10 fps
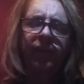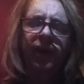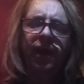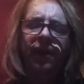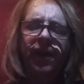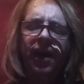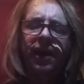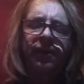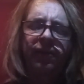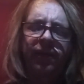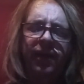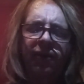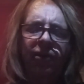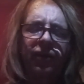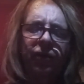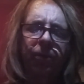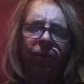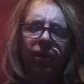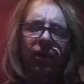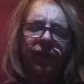They had never
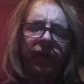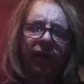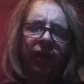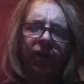explored the